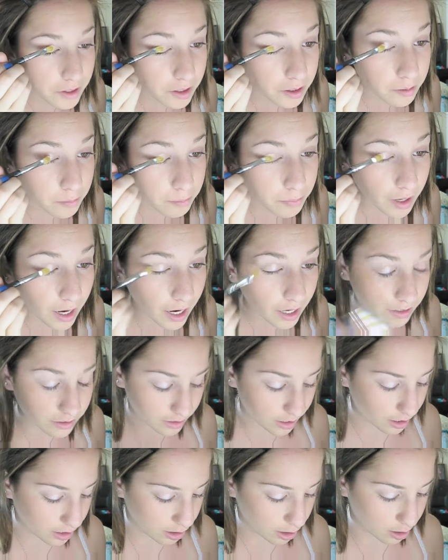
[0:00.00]
and pack
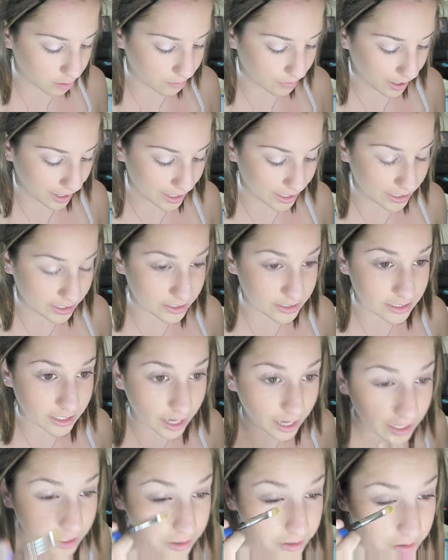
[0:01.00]
that on my
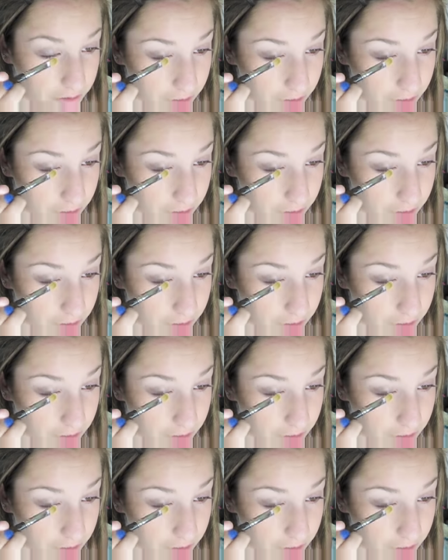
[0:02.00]
entire